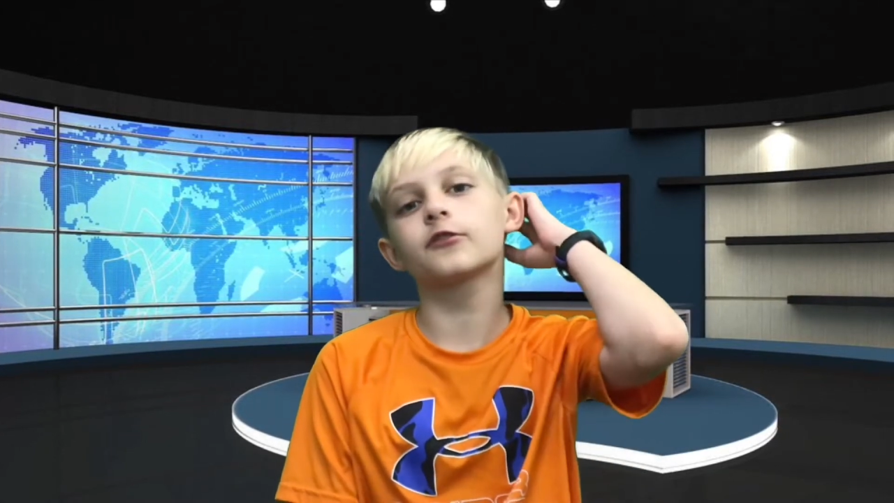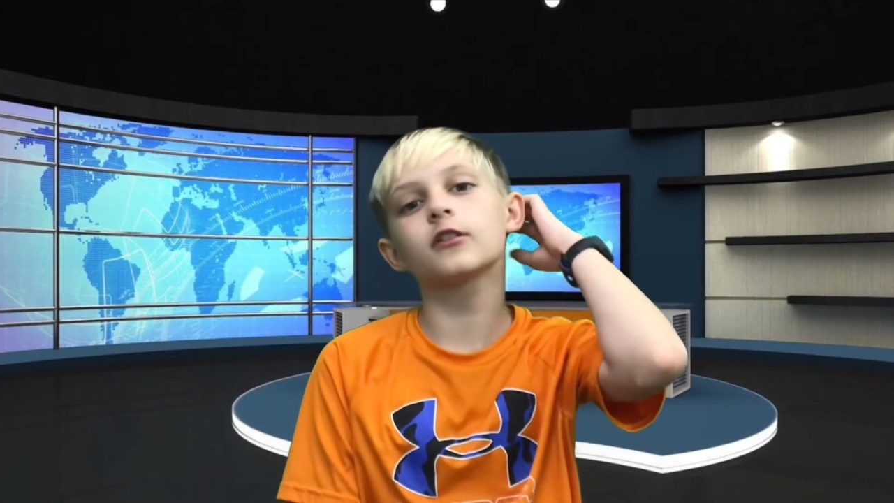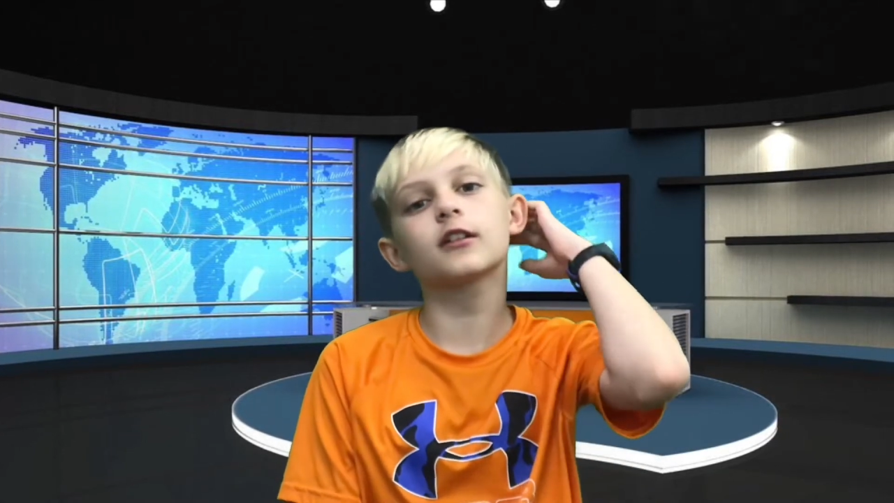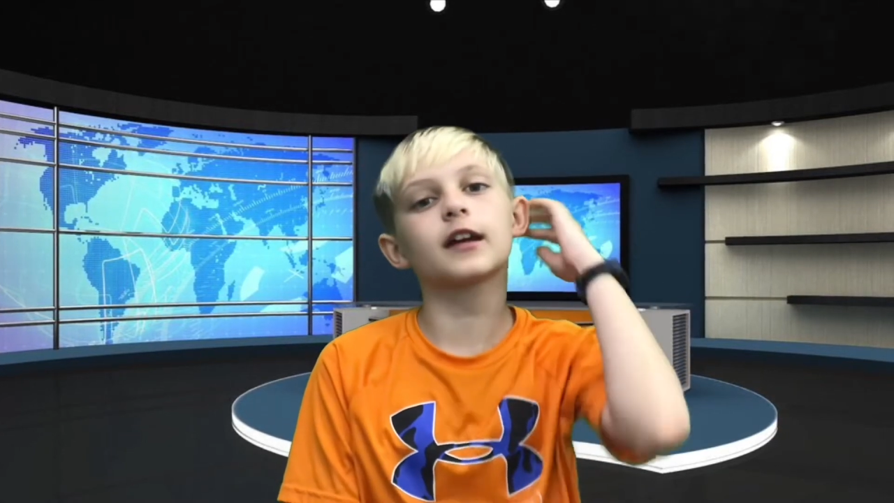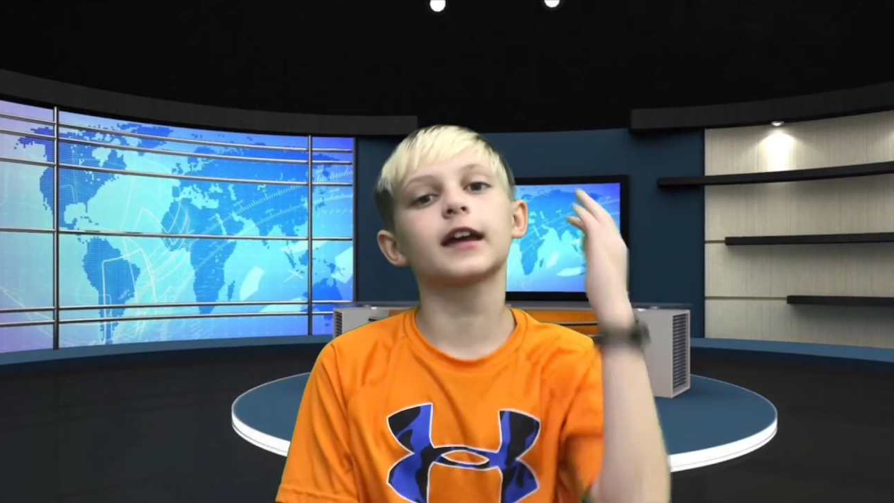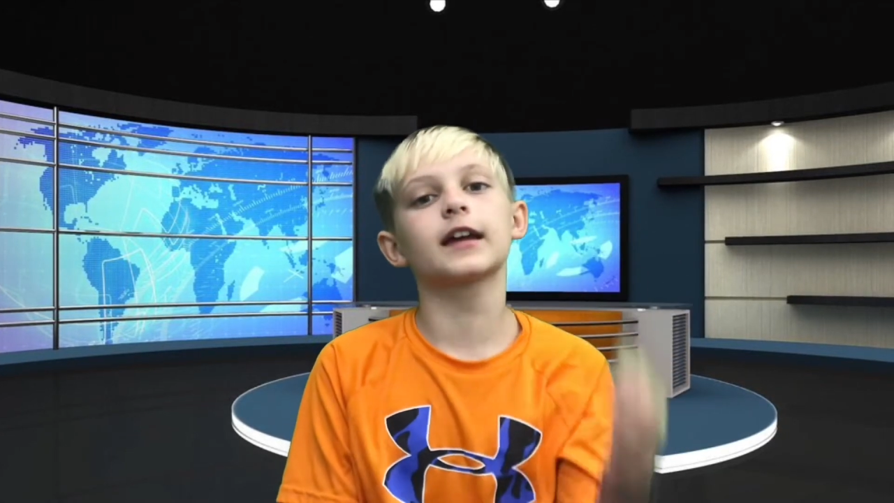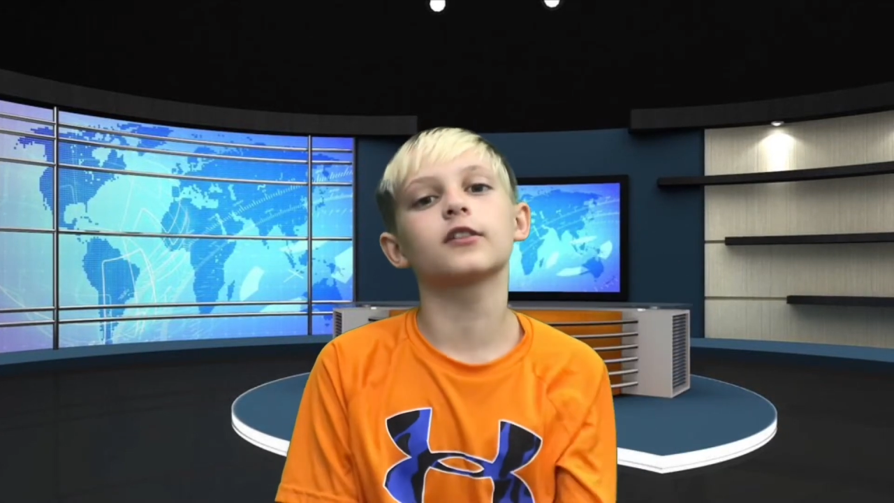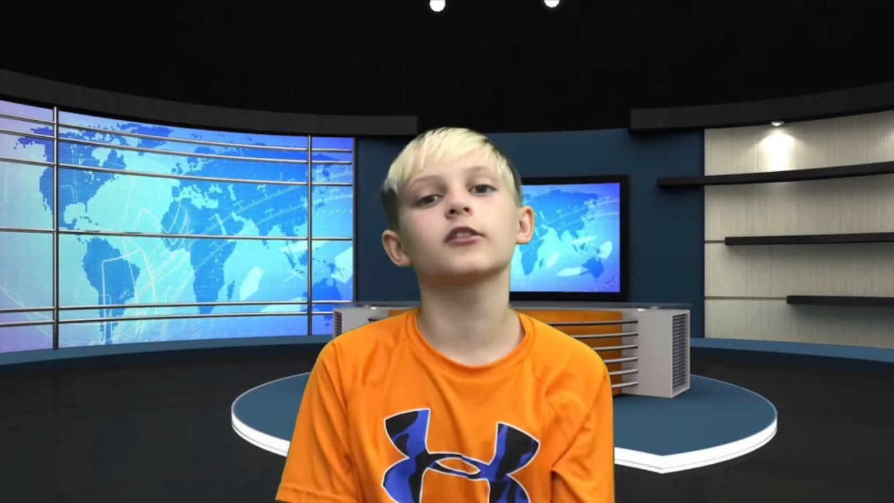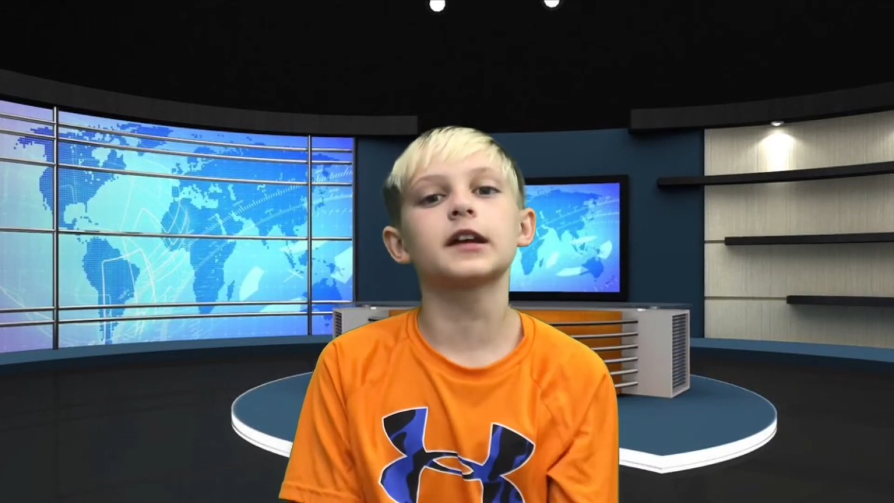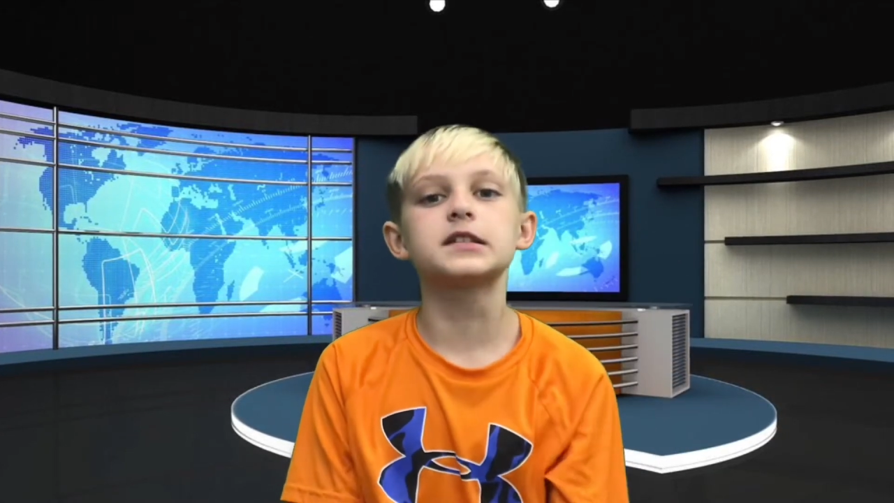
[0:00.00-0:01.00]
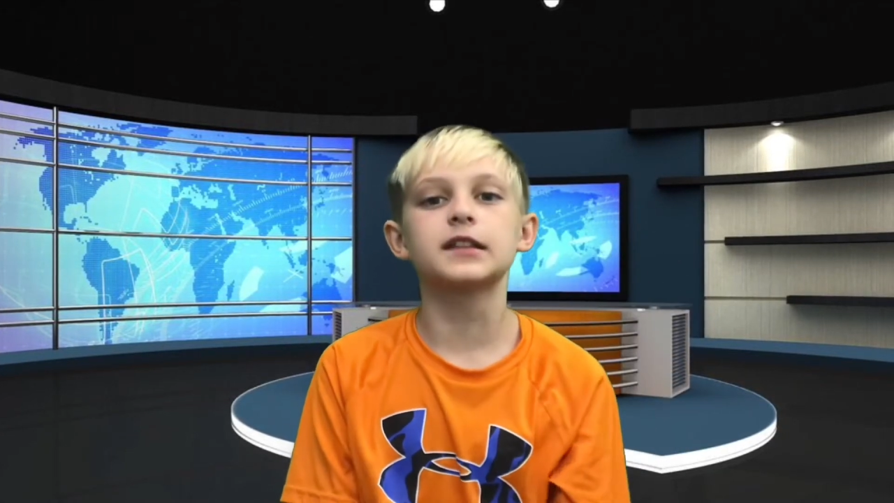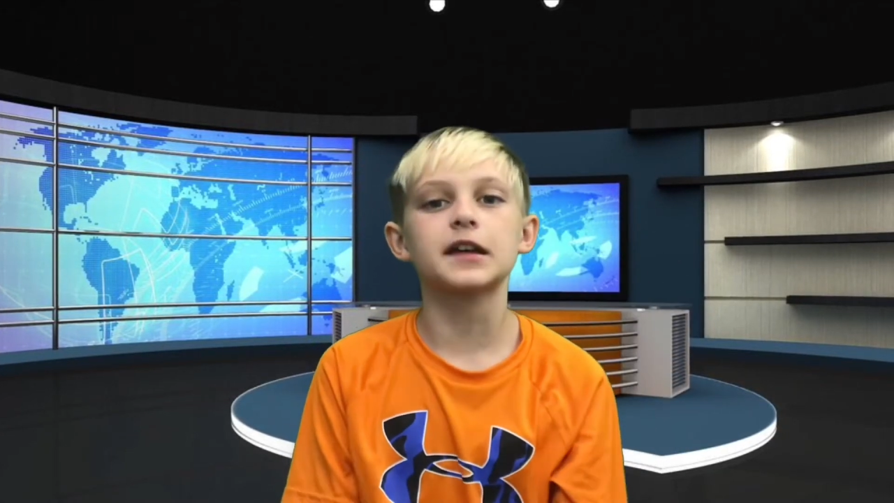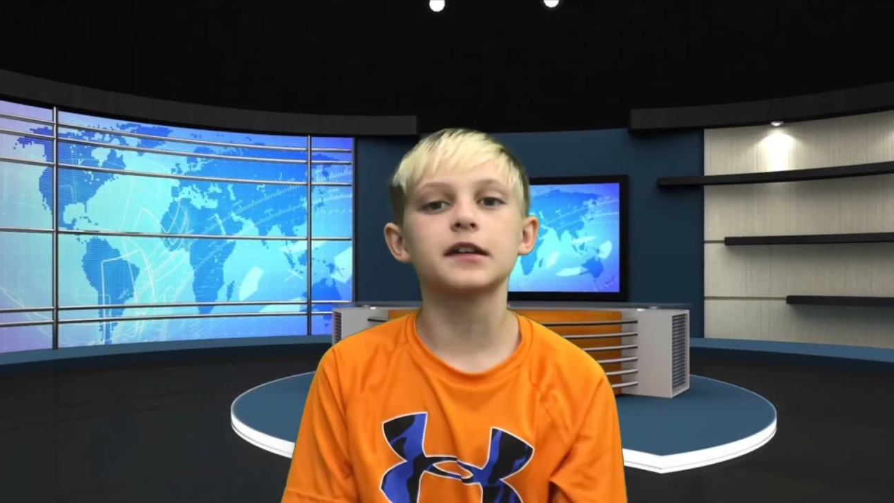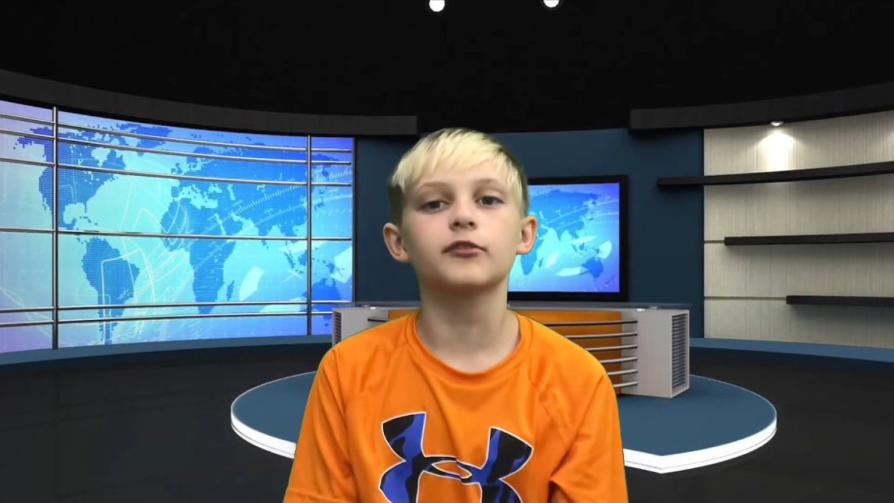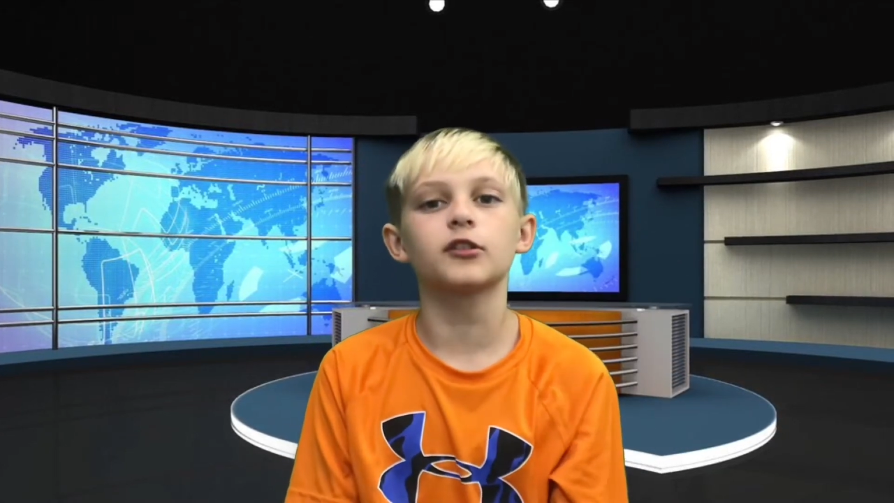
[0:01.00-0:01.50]
for a great
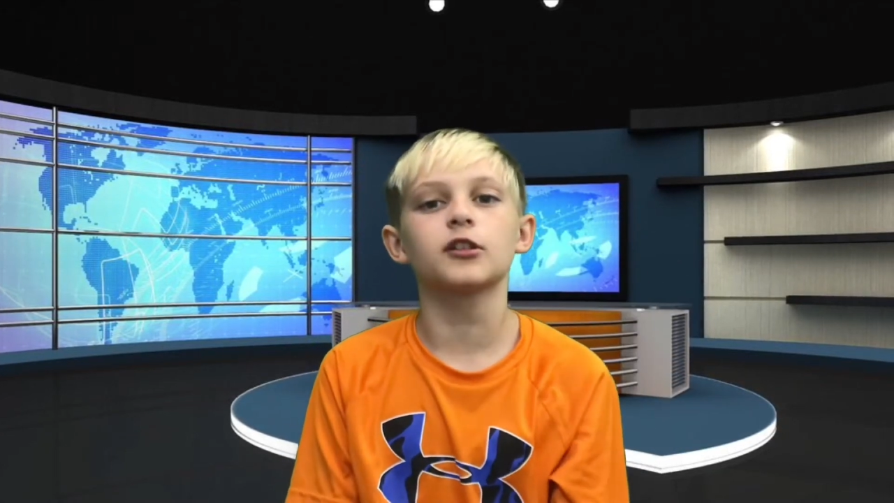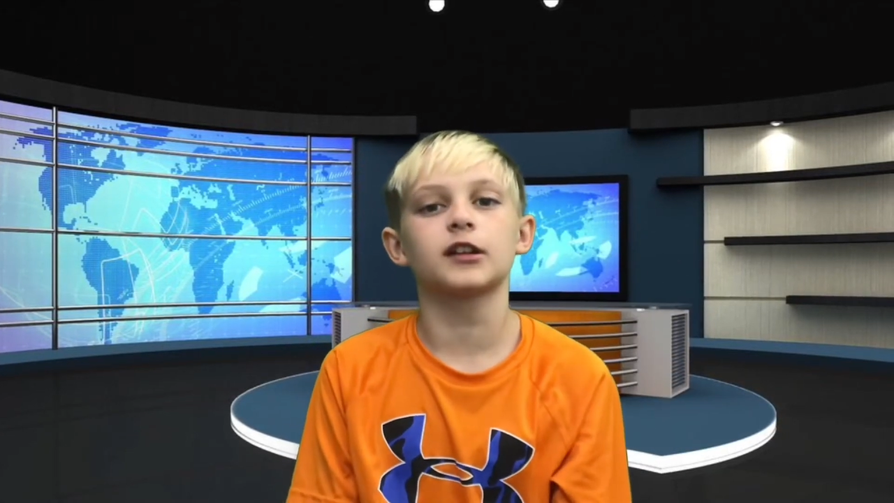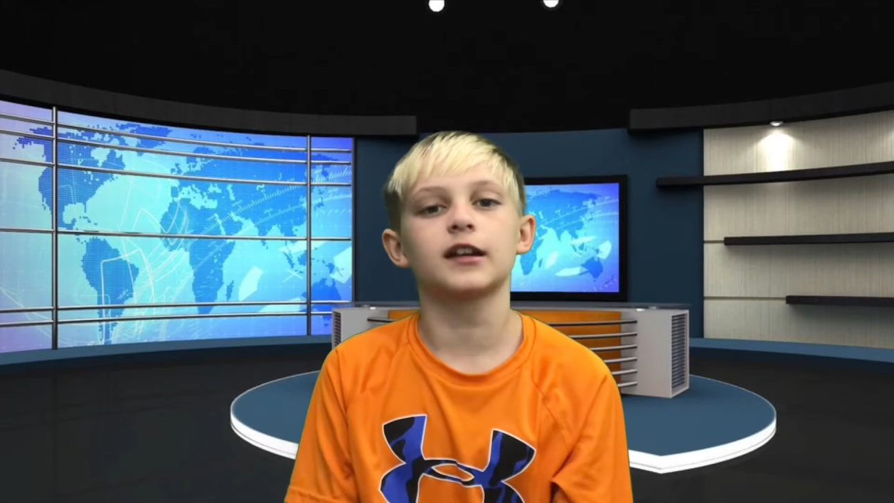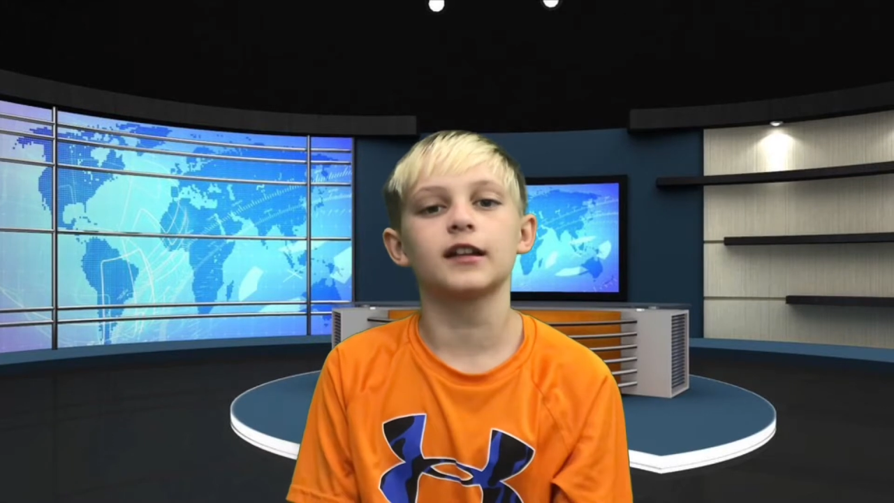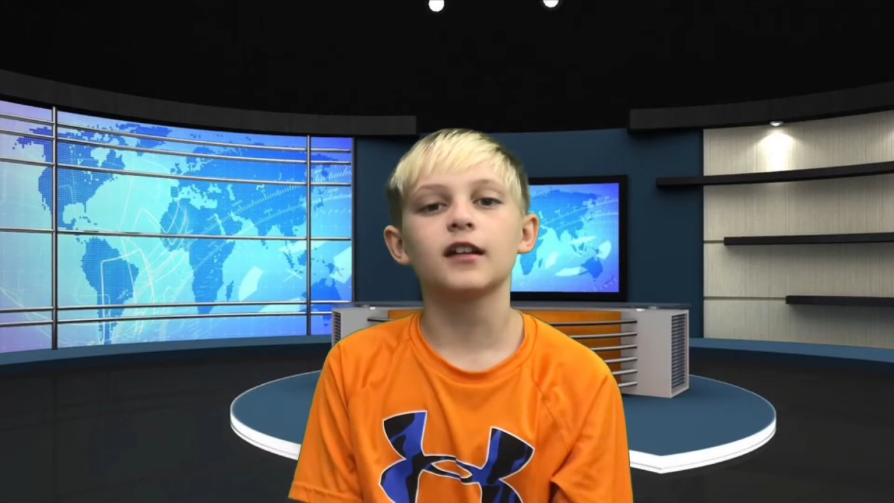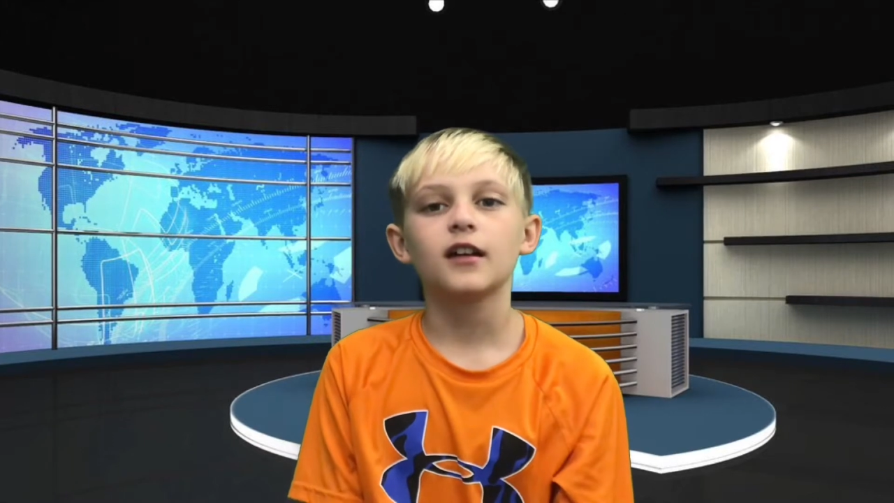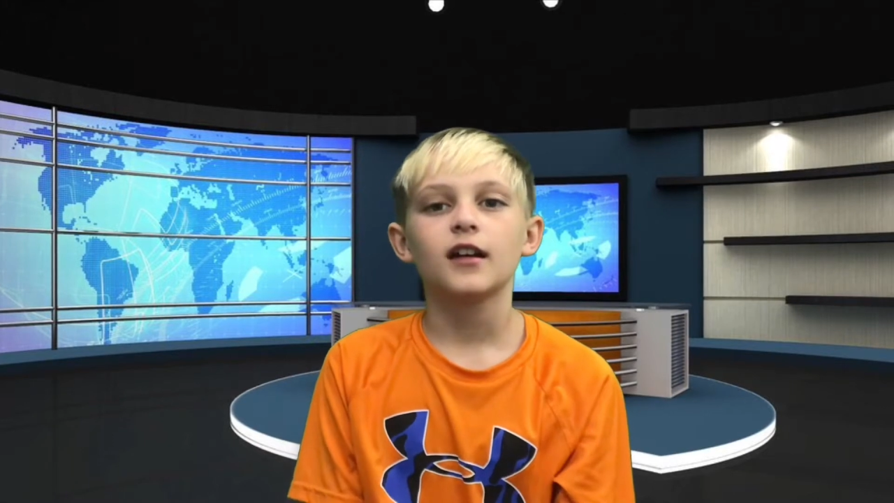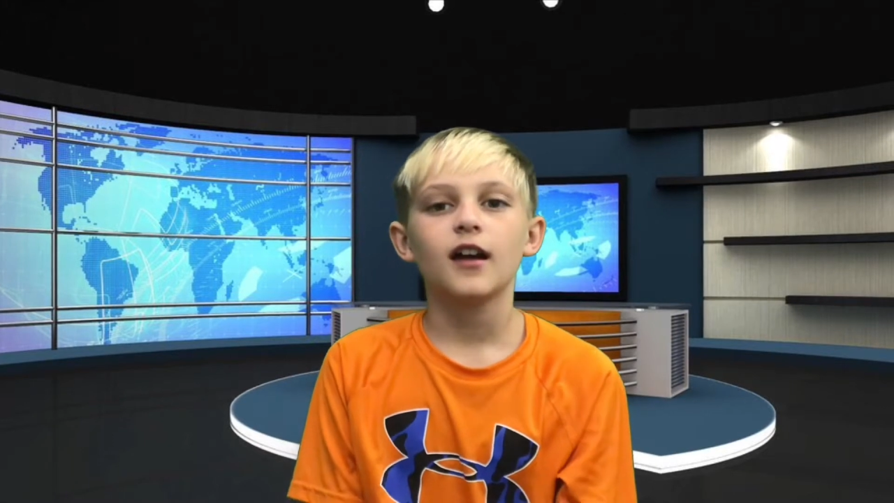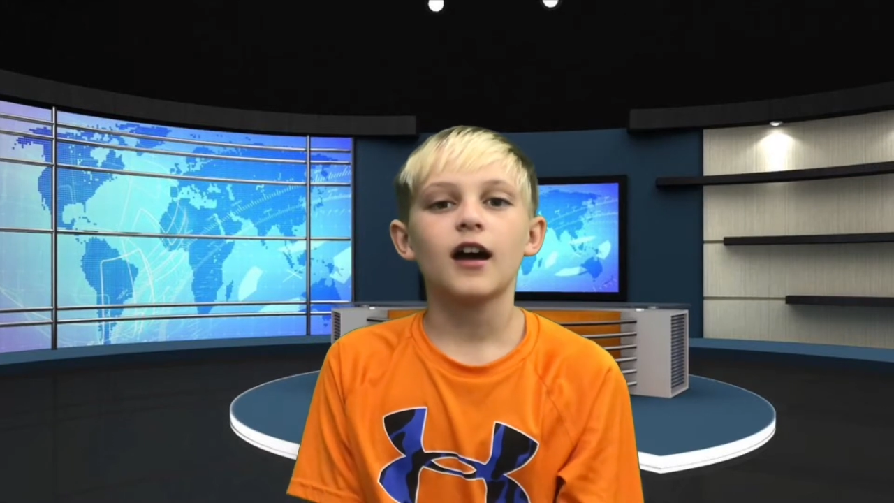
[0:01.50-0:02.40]
day of learning.